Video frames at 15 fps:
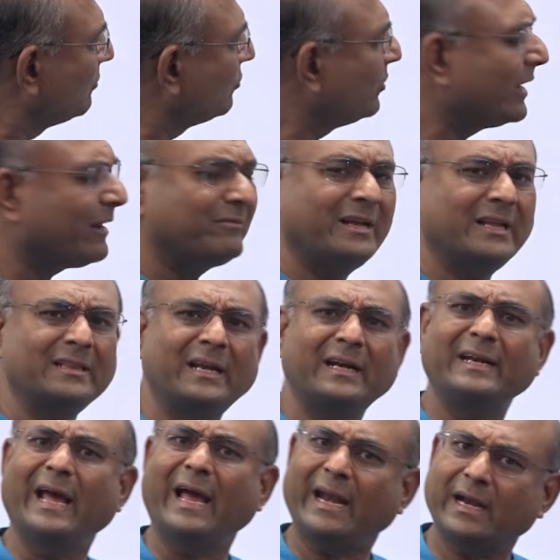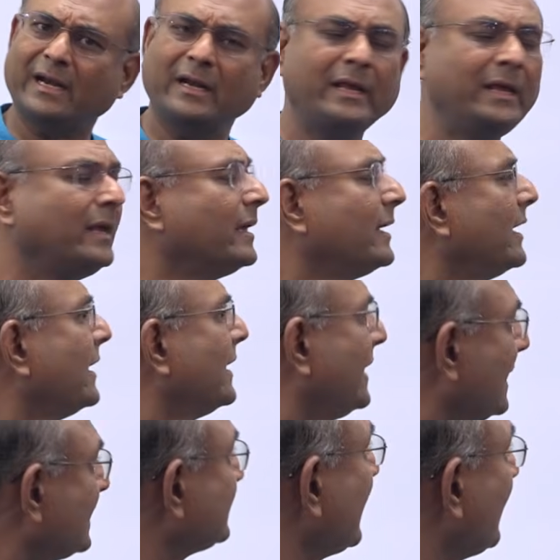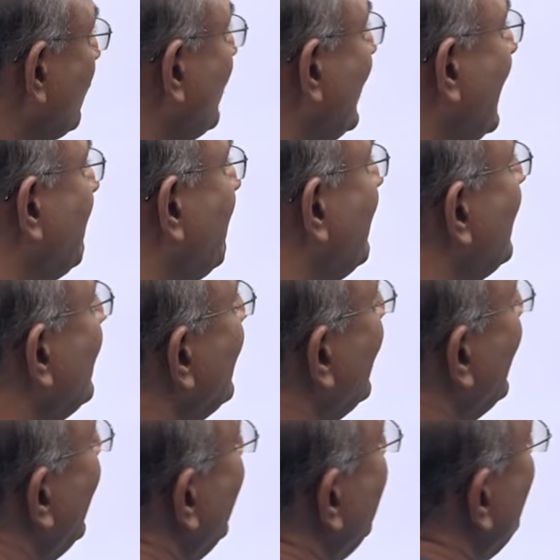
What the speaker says: could I have done that directly? Yes, I could have. I